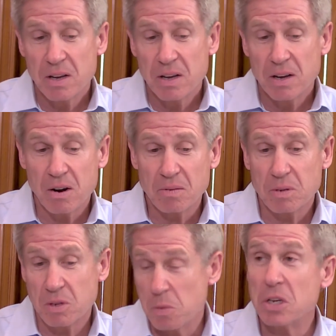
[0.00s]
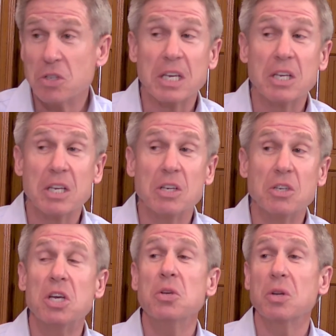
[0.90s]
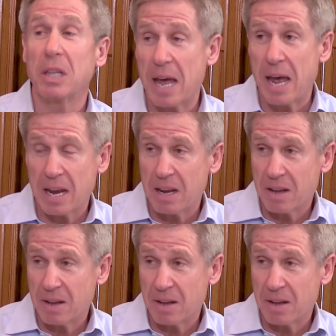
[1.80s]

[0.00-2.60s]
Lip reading: are communities that continue to lag